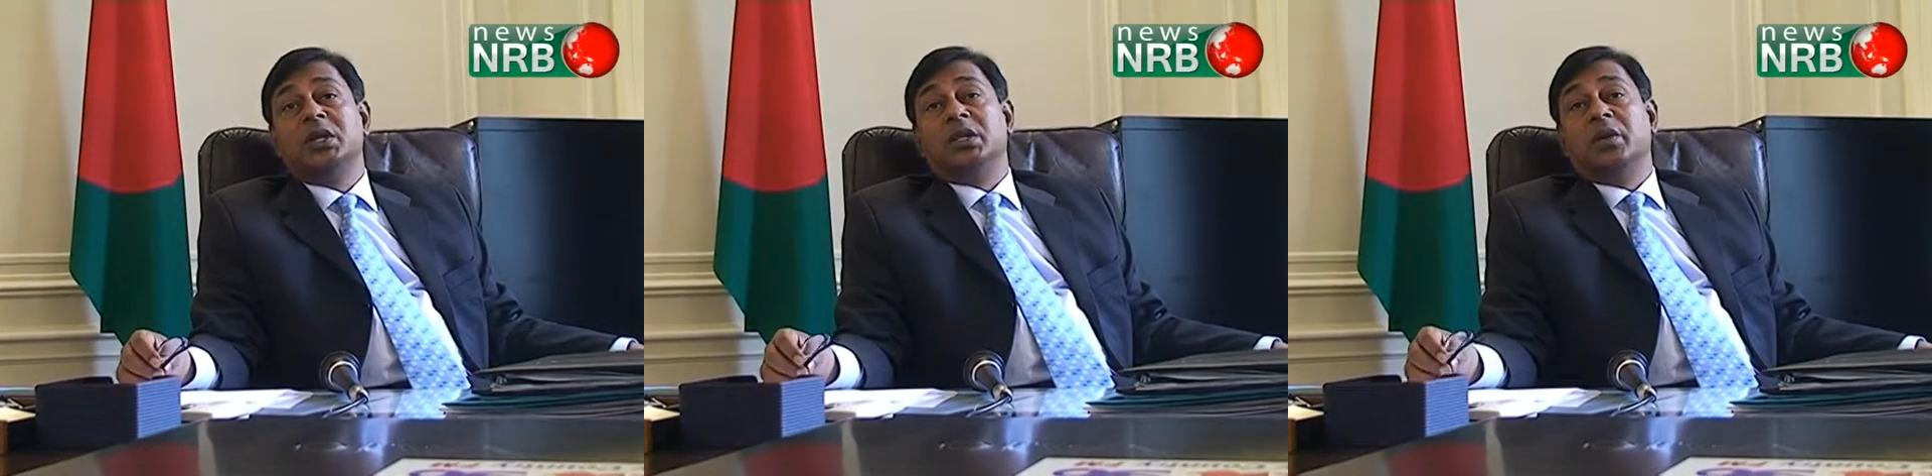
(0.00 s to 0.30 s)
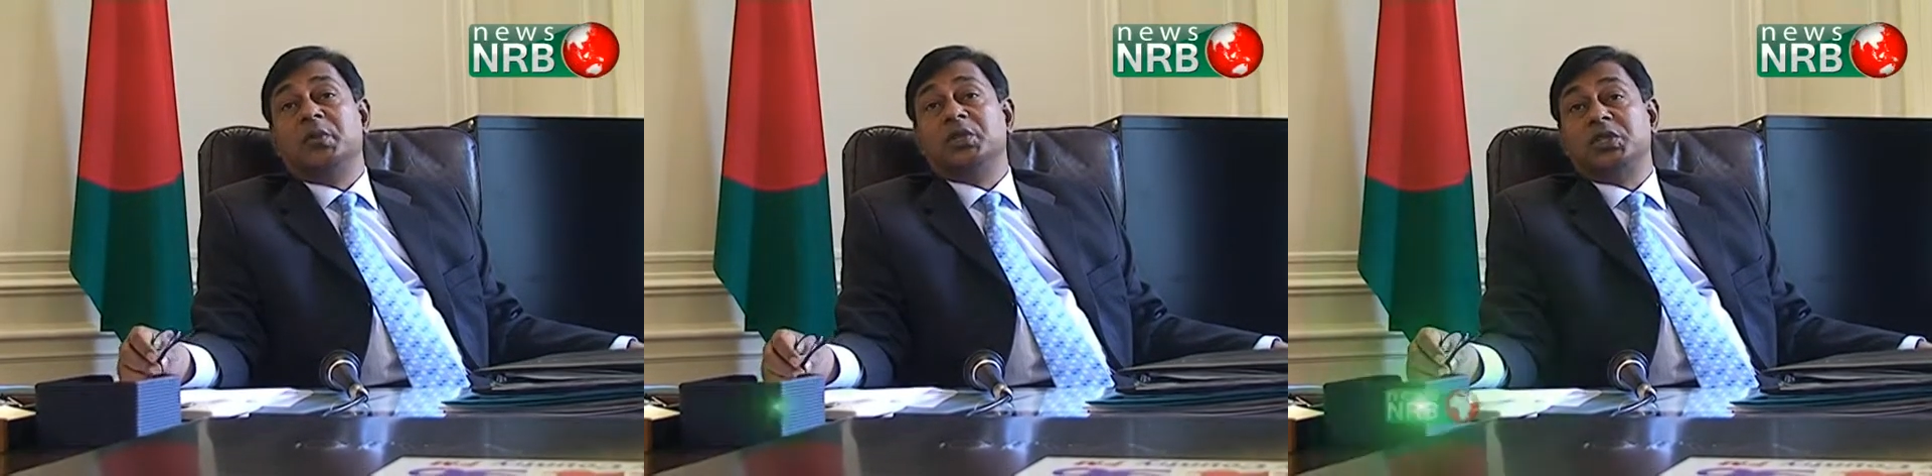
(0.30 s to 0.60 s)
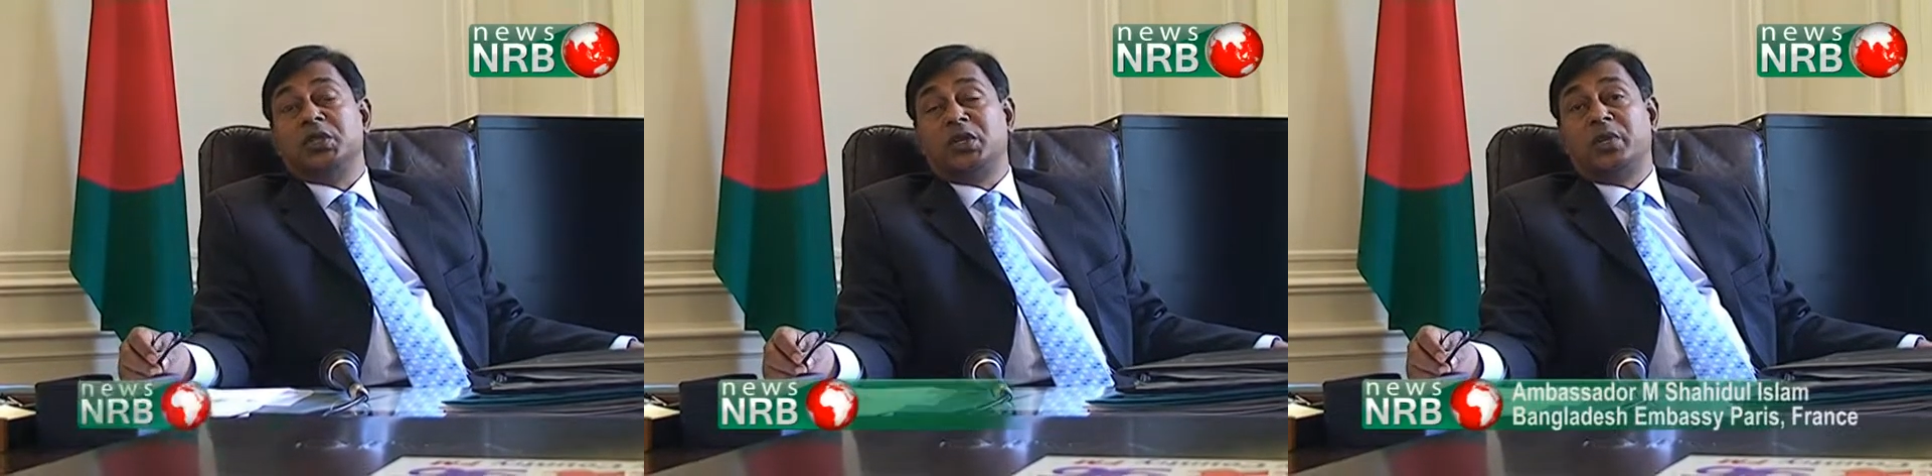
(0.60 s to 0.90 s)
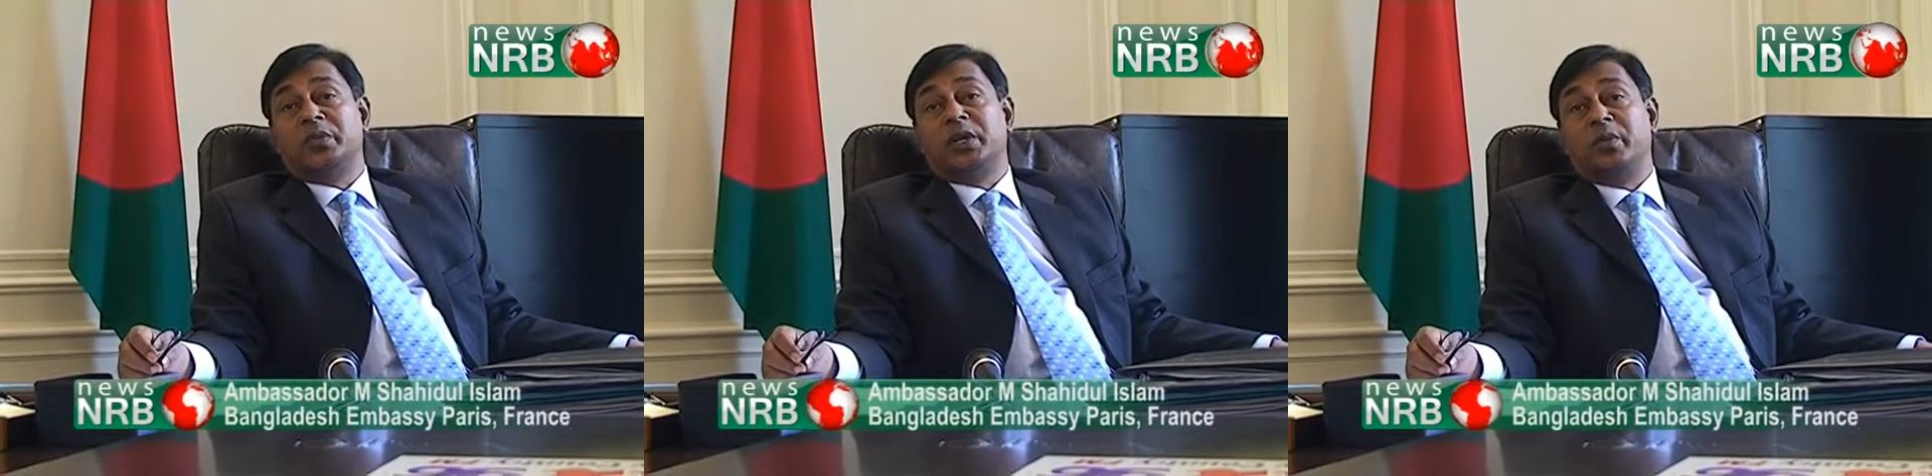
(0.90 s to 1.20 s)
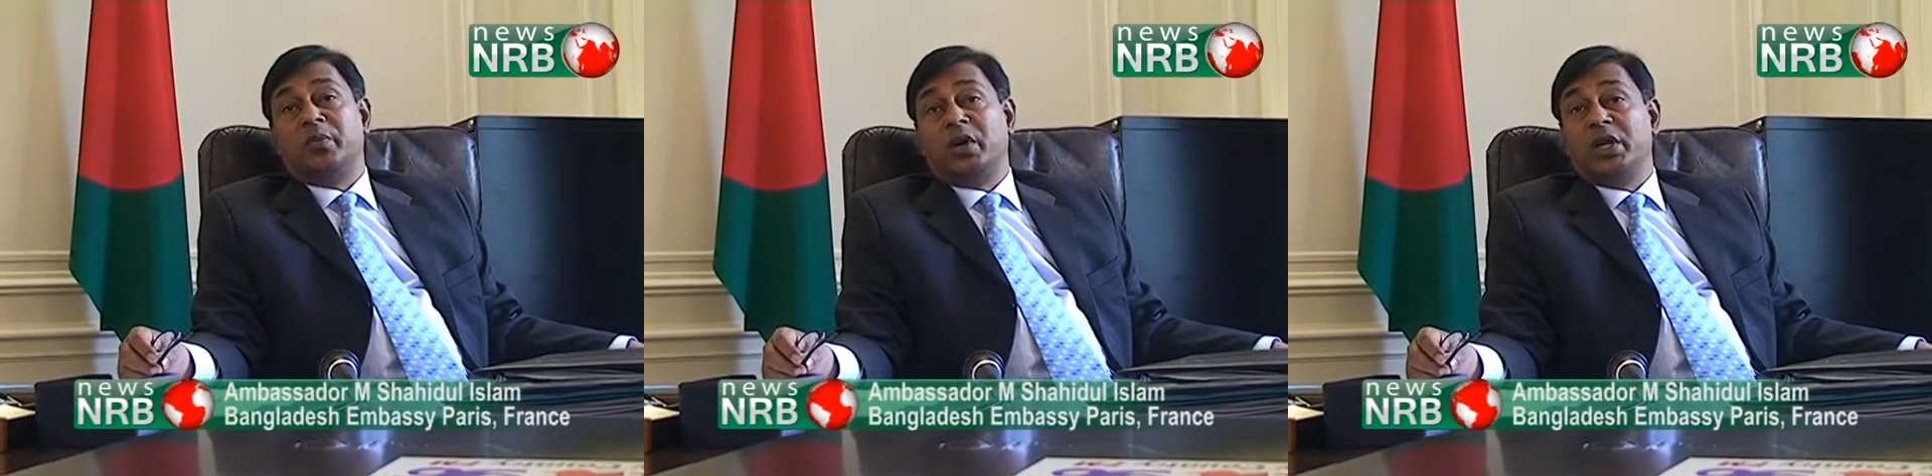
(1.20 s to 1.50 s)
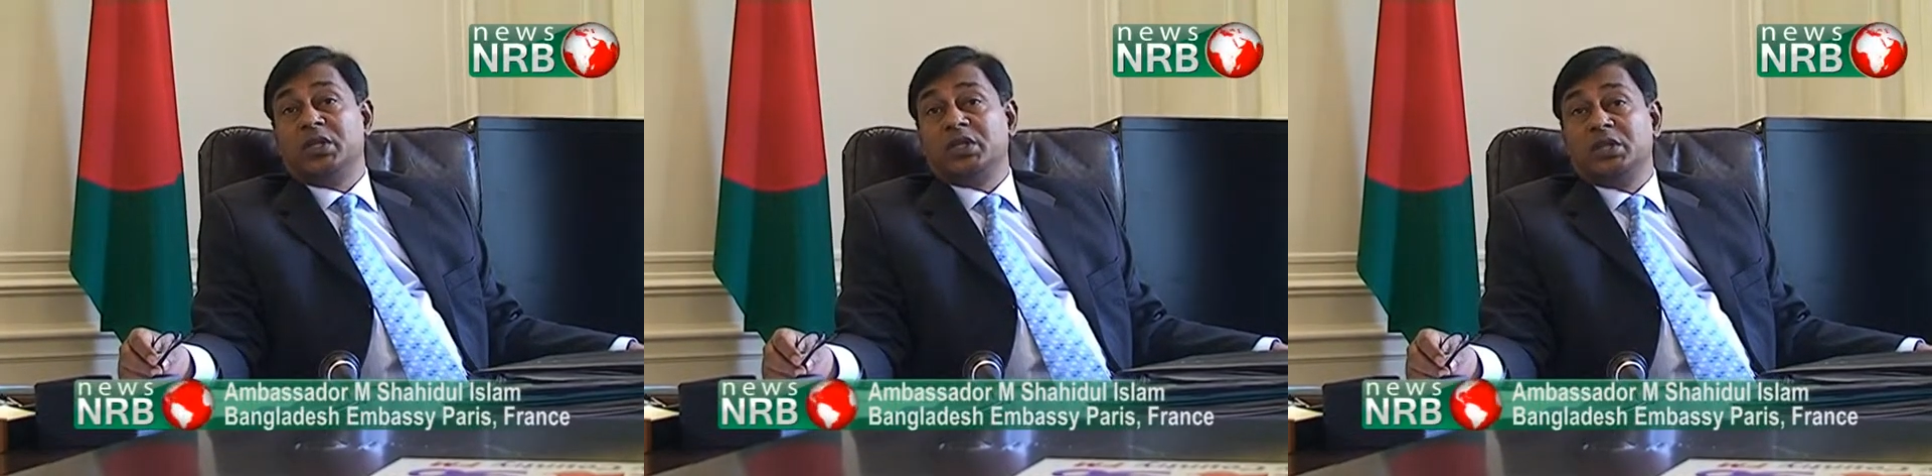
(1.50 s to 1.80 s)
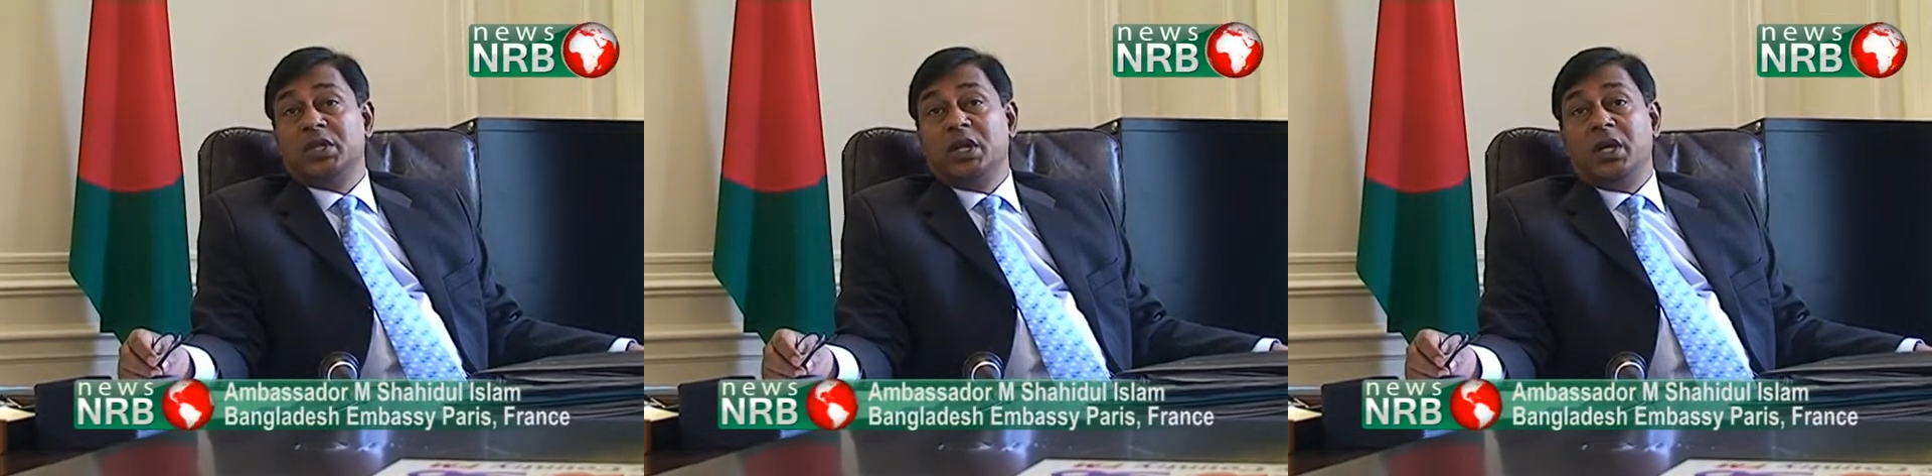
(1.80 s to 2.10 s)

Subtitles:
the position of the employers,